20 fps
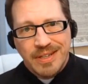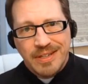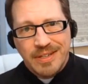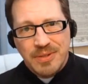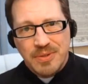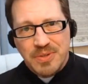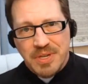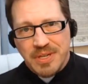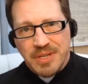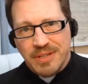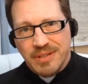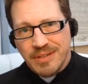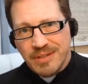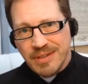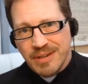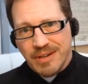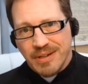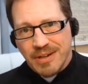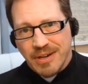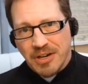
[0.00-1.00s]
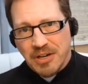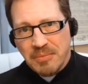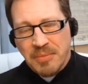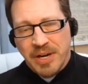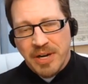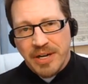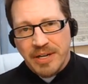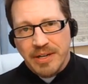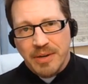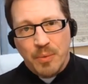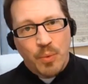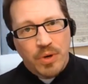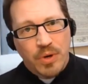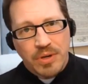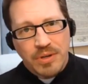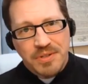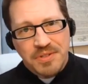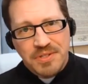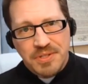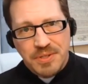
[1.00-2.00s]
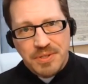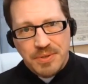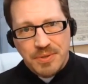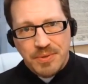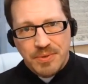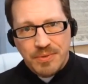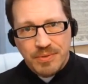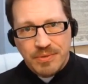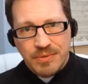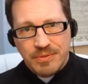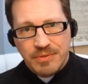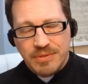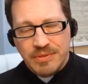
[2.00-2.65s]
using heart, mind, and words to